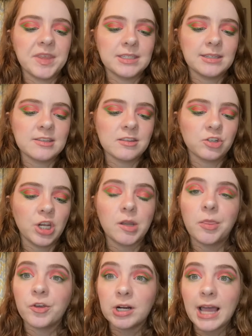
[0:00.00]
This is in the shade
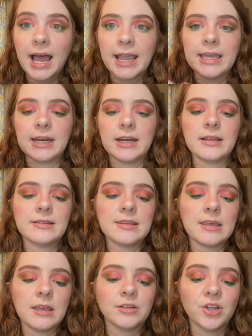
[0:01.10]
Third Eye, and it is
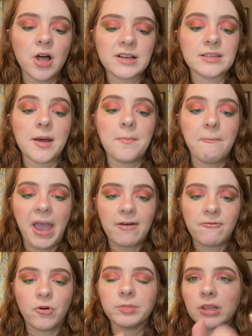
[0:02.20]
the Luxe Matte
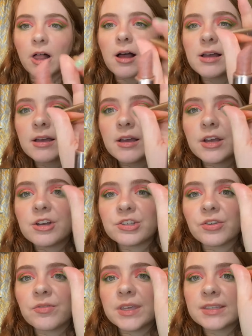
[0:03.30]
formula.
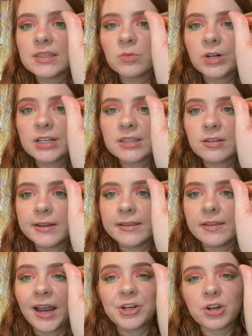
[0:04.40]
So this is what it's looking
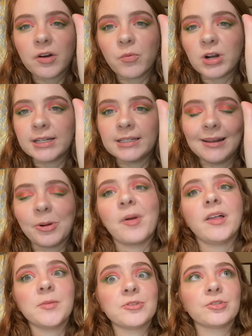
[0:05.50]
like. I should have worn it today, but my
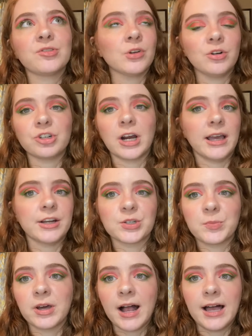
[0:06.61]
lips are so dry, I
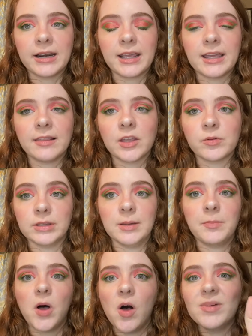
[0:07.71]
just put on a liquid lip
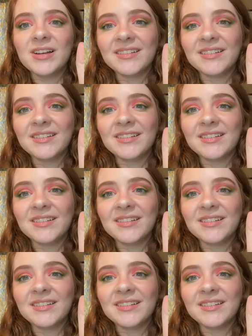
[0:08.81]
balm.